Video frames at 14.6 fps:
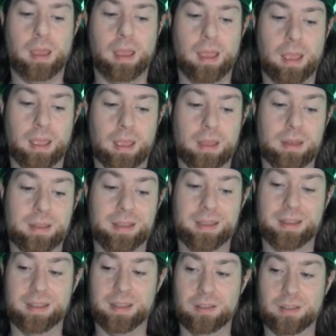And it
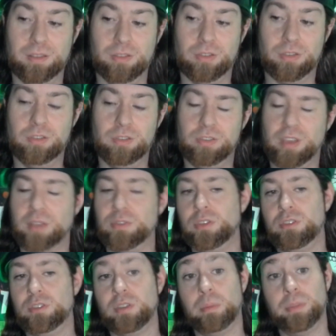is definitely
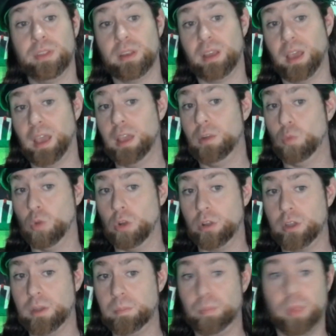something that can
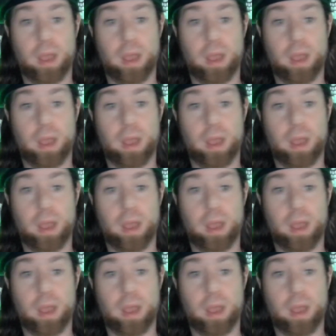work.